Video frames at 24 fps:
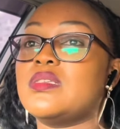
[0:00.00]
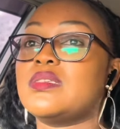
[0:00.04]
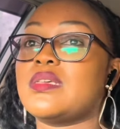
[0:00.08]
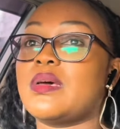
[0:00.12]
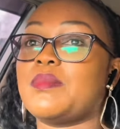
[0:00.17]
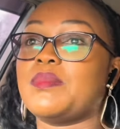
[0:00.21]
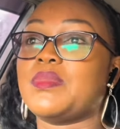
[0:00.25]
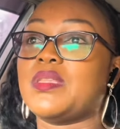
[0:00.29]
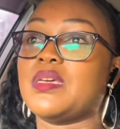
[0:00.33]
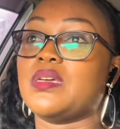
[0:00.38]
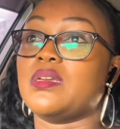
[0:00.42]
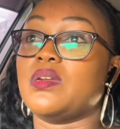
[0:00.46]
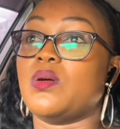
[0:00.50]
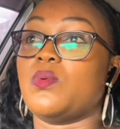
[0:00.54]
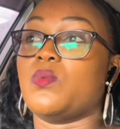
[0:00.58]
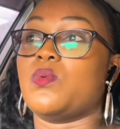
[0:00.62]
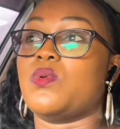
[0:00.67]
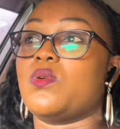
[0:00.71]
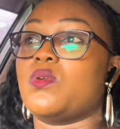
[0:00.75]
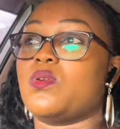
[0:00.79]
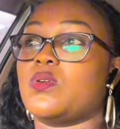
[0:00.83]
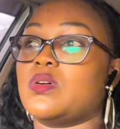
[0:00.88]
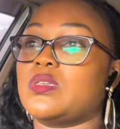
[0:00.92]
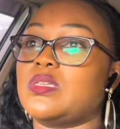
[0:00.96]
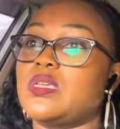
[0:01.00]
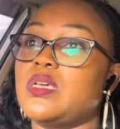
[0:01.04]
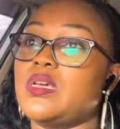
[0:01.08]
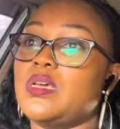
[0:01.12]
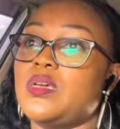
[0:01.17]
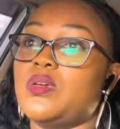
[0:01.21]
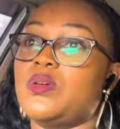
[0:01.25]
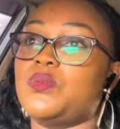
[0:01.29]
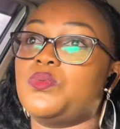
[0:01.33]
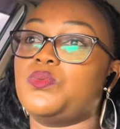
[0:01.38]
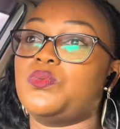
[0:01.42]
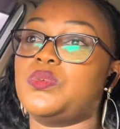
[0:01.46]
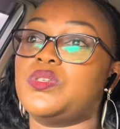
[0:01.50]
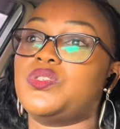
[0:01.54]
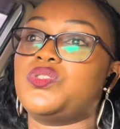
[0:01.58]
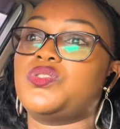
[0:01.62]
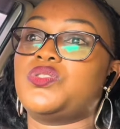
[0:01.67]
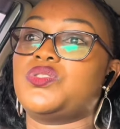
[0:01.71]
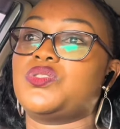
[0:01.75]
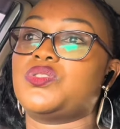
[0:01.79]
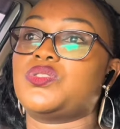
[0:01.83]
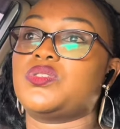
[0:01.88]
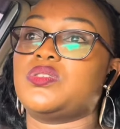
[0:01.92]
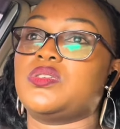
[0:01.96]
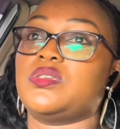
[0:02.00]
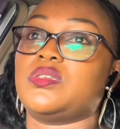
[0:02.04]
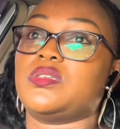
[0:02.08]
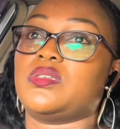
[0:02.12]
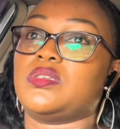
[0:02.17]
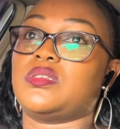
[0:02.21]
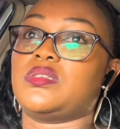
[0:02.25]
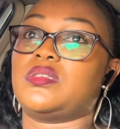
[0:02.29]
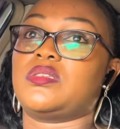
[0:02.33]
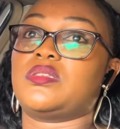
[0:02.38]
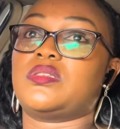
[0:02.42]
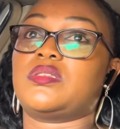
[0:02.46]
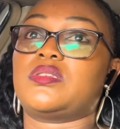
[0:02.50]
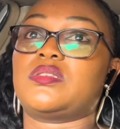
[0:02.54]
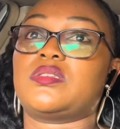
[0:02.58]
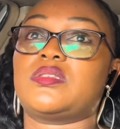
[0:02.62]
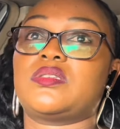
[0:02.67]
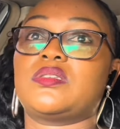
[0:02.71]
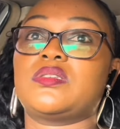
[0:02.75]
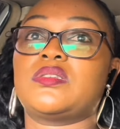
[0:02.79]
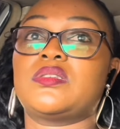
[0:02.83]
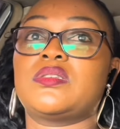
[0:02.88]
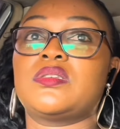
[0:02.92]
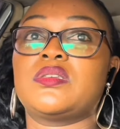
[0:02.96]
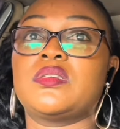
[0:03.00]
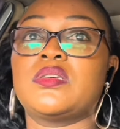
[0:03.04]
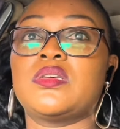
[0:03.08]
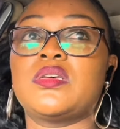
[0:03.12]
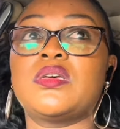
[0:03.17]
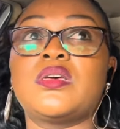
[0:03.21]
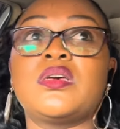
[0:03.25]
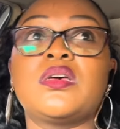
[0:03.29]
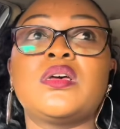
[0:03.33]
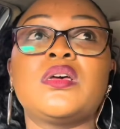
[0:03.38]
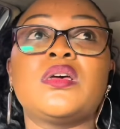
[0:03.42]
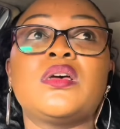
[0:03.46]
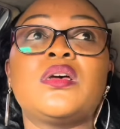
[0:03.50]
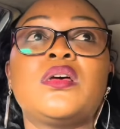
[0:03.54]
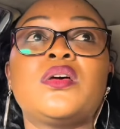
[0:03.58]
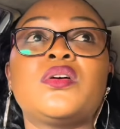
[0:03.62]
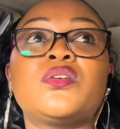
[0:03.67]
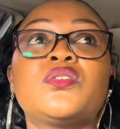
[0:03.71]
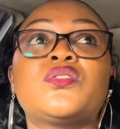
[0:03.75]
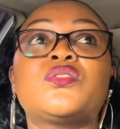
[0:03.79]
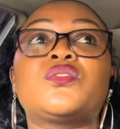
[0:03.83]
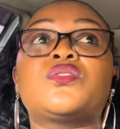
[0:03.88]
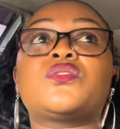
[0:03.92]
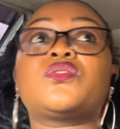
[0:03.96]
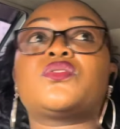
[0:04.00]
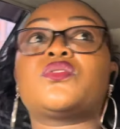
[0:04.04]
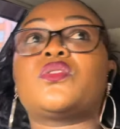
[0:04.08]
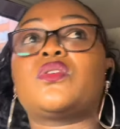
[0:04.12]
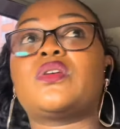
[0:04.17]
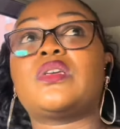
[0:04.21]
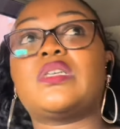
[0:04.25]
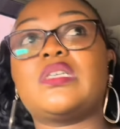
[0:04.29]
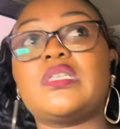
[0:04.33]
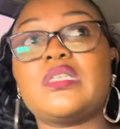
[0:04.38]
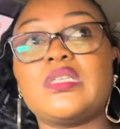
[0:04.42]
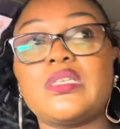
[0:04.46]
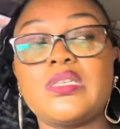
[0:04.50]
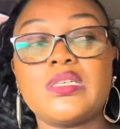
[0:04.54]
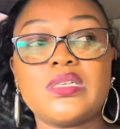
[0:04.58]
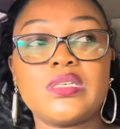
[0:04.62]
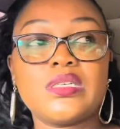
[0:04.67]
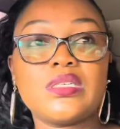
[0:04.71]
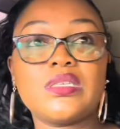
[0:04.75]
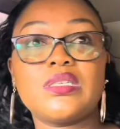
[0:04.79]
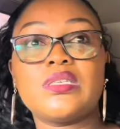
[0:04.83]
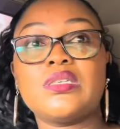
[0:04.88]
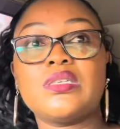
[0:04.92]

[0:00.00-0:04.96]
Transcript: something now course which is sorry